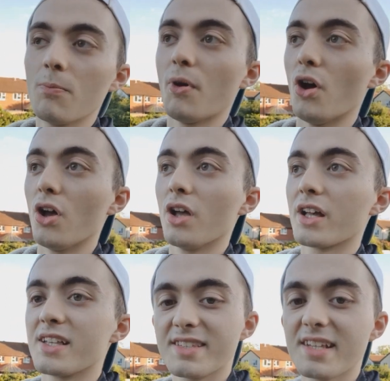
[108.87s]
But
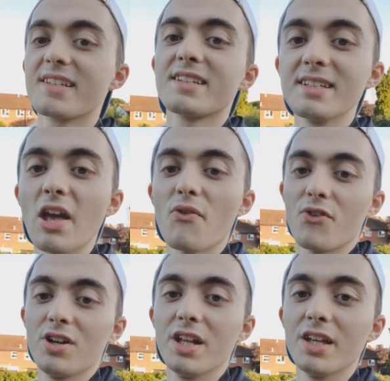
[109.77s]
consistency
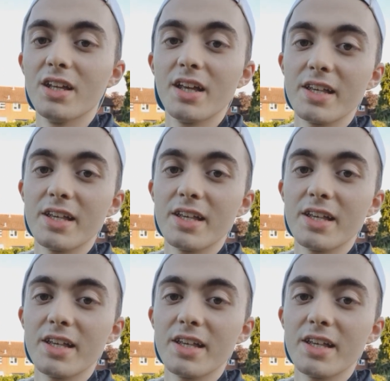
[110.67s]
definitely